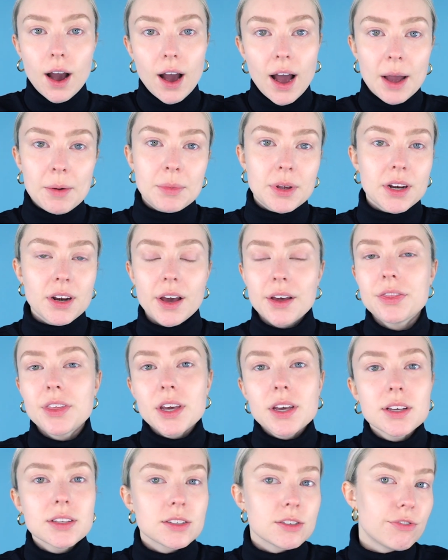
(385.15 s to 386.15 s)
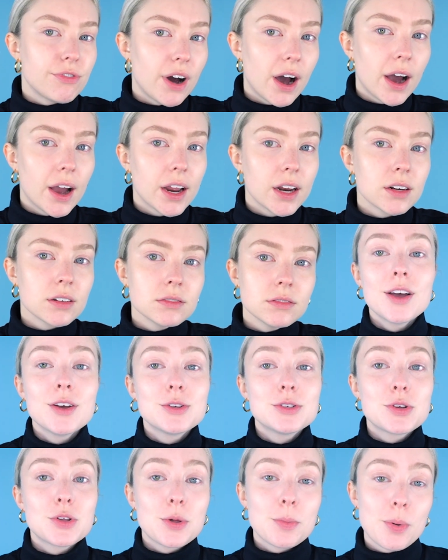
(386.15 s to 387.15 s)
I mean, I think it's fine.
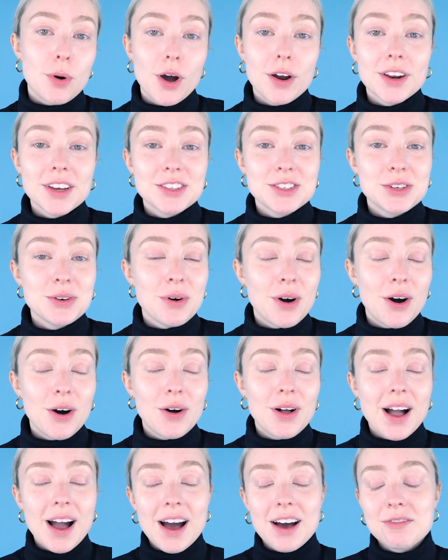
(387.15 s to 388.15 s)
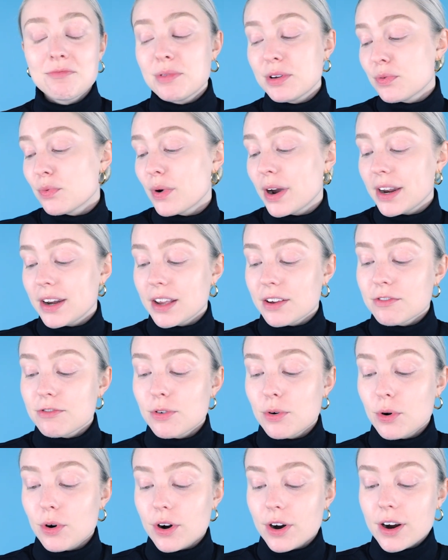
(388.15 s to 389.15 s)
So the product you all have been waiting
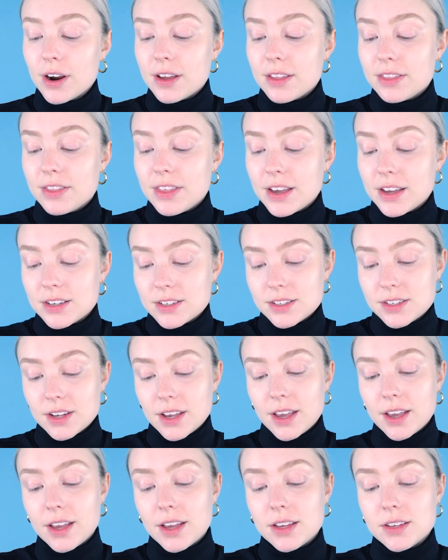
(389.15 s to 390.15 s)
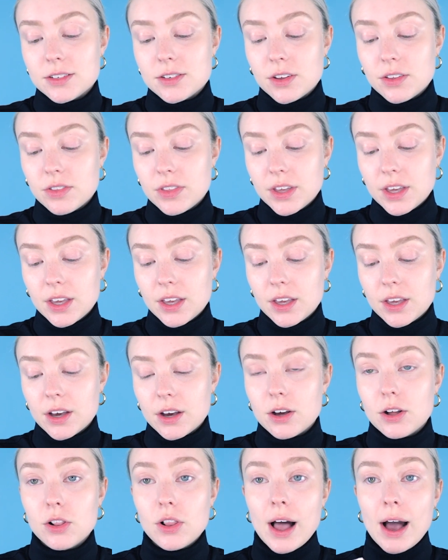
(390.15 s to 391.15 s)
for, this is
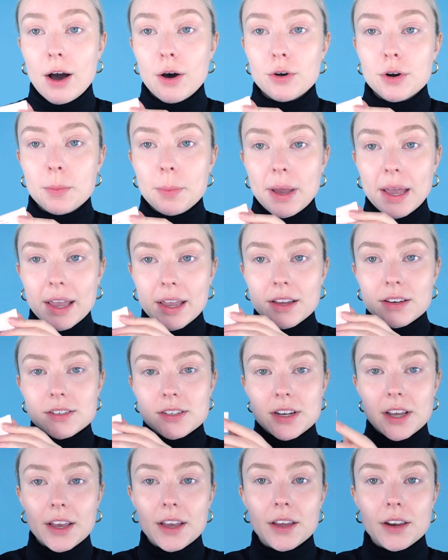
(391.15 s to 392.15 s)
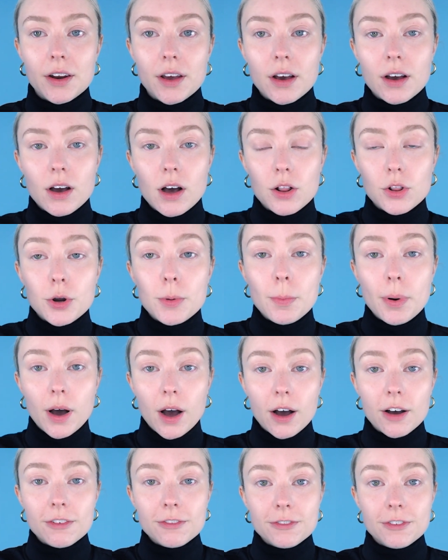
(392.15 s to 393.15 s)
the Cloud Paint in color
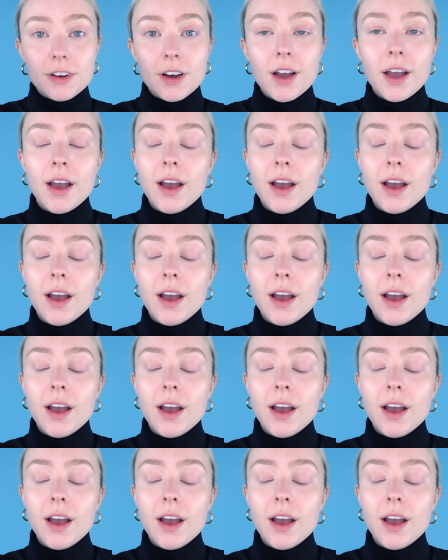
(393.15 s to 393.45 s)
Puff.